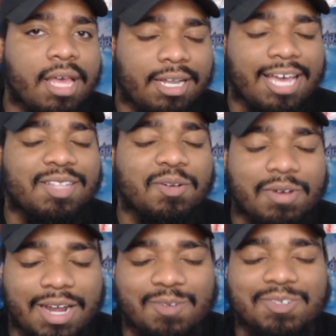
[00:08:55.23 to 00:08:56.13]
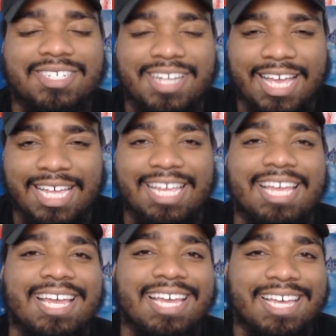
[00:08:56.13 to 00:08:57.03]
like the one I was like,
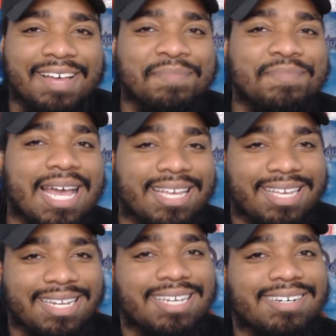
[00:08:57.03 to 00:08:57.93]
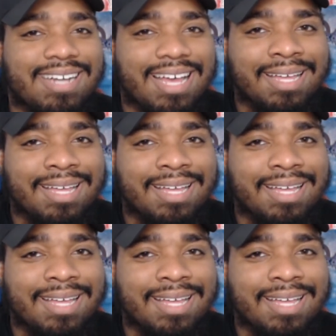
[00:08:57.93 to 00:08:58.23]
yeah, I'm back in here.